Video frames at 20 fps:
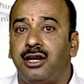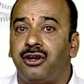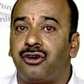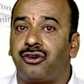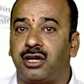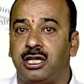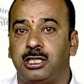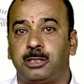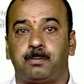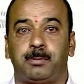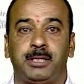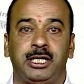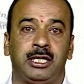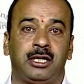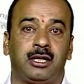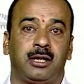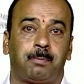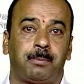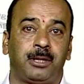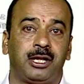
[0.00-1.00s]
and
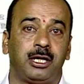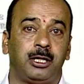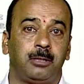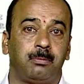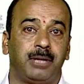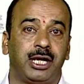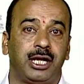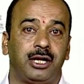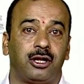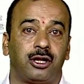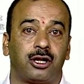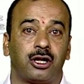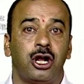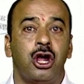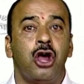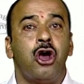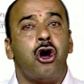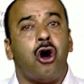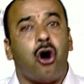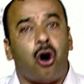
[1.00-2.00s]
transparent manner
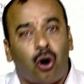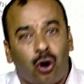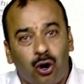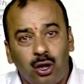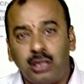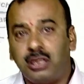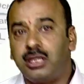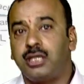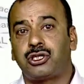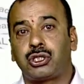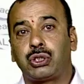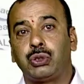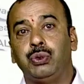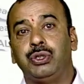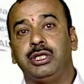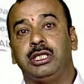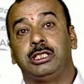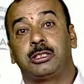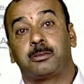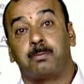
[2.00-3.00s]
all the
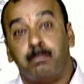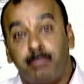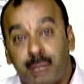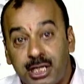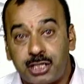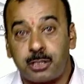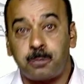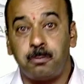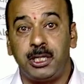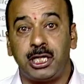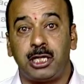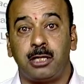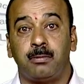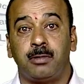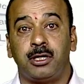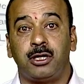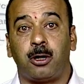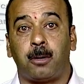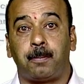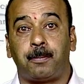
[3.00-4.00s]
students must be
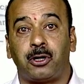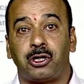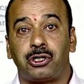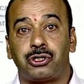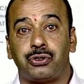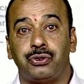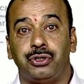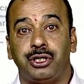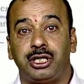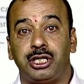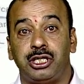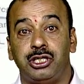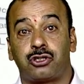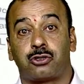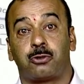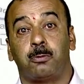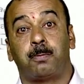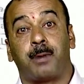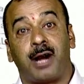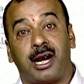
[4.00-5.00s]
given opportunities
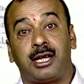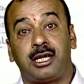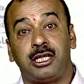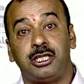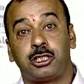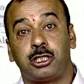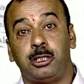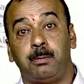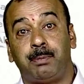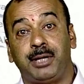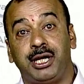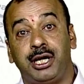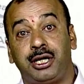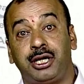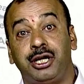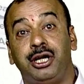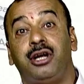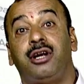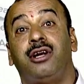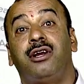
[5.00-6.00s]
to
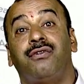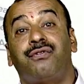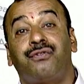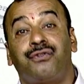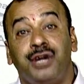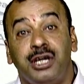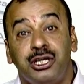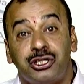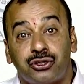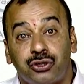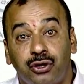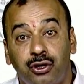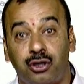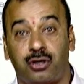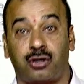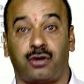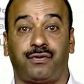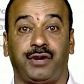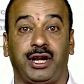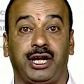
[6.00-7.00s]
participate in different
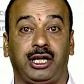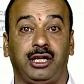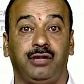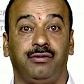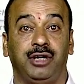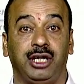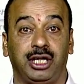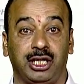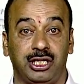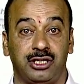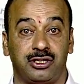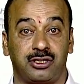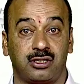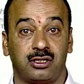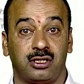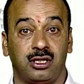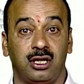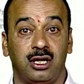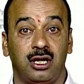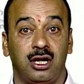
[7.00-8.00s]
sort of activities.
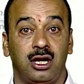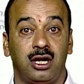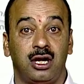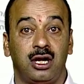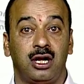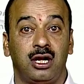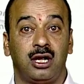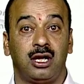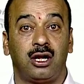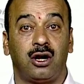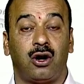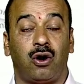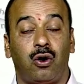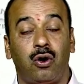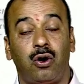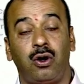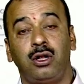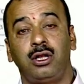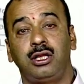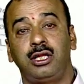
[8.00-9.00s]

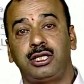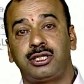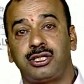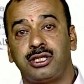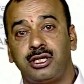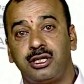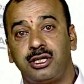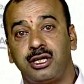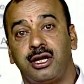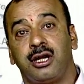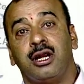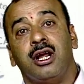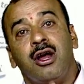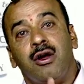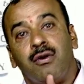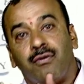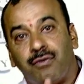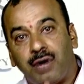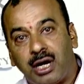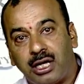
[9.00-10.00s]
All the children,
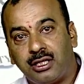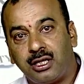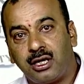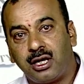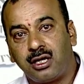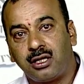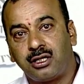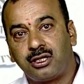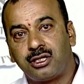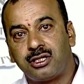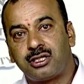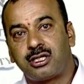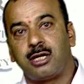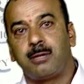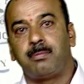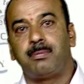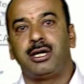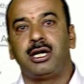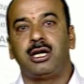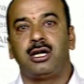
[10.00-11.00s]
whether
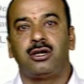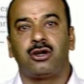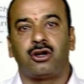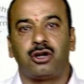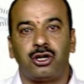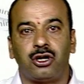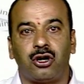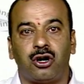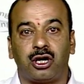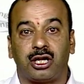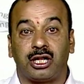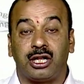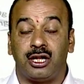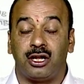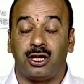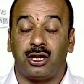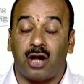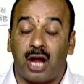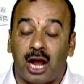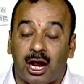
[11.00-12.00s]
disabled or not,
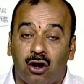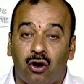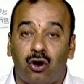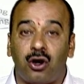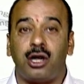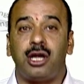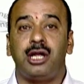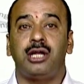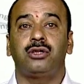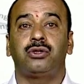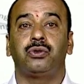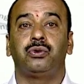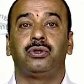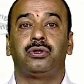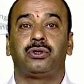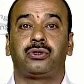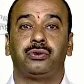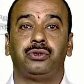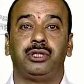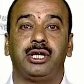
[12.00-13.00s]
according
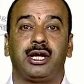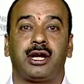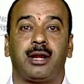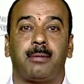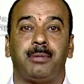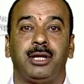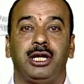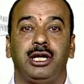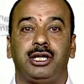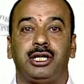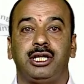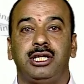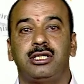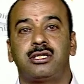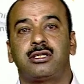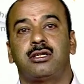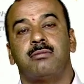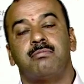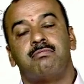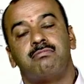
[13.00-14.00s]
to, to their
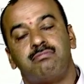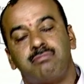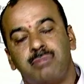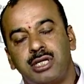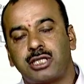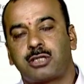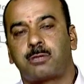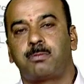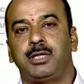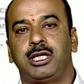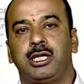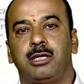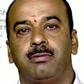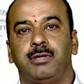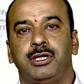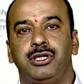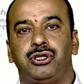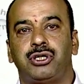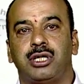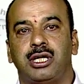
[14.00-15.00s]
abilities, must be
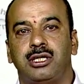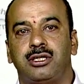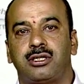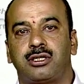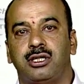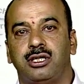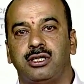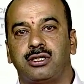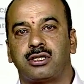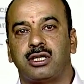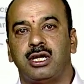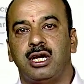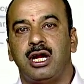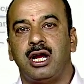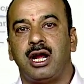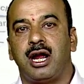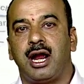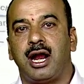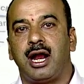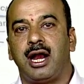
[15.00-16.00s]
given chances.
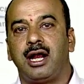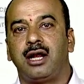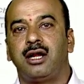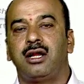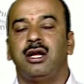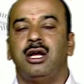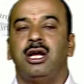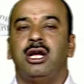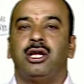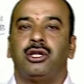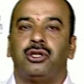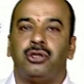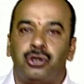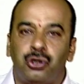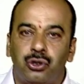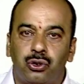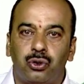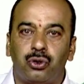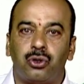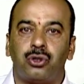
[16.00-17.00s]
And
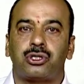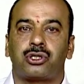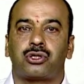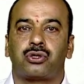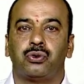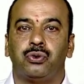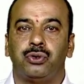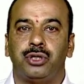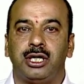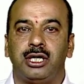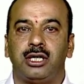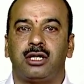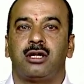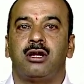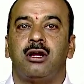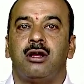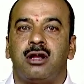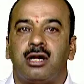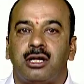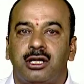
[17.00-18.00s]
no
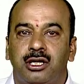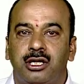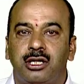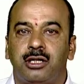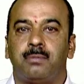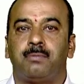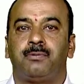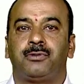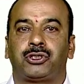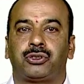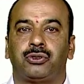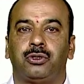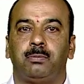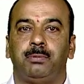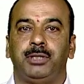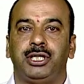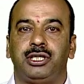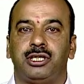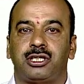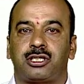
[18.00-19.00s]
student should
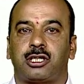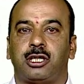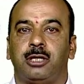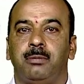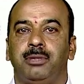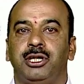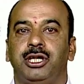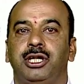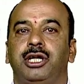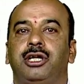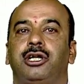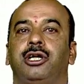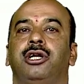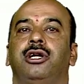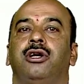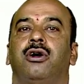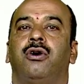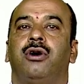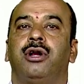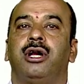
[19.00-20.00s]
be
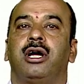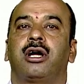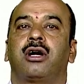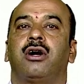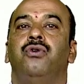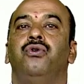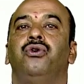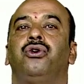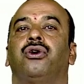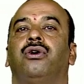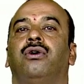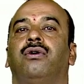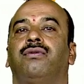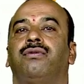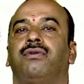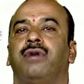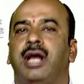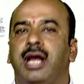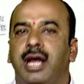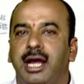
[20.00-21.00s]
discriminated on account
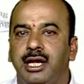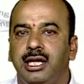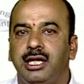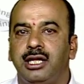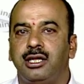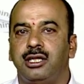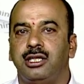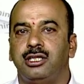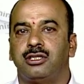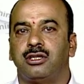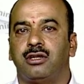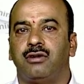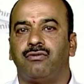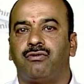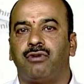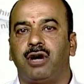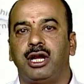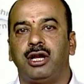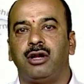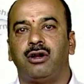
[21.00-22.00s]
of any
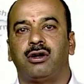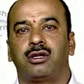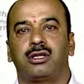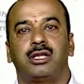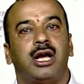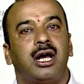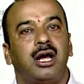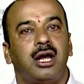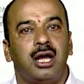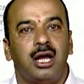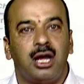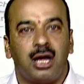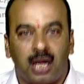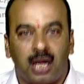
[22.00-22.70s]
reason one or the